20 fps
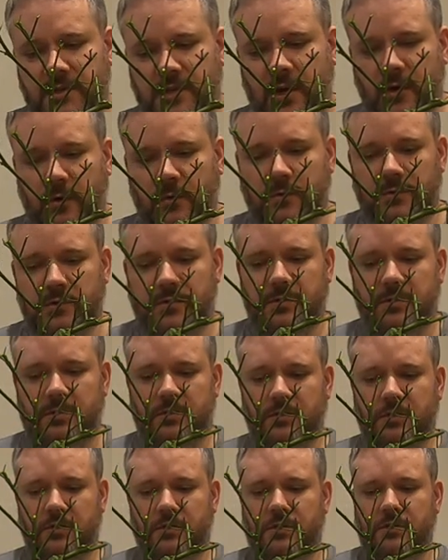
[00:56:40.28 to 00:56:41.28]
stones
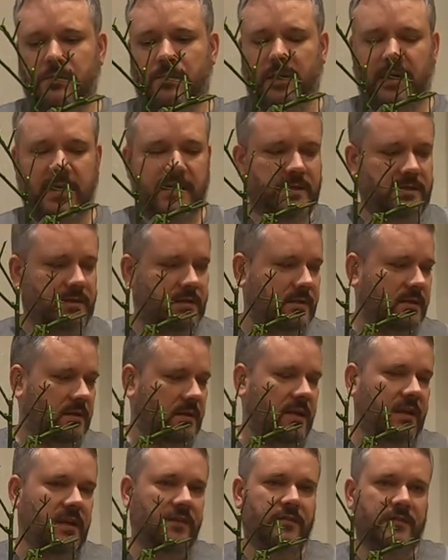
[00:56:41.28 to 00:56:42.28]
just to place
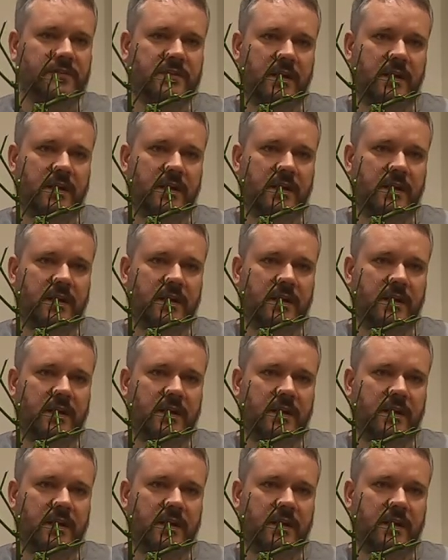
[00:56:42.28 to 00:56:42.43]
either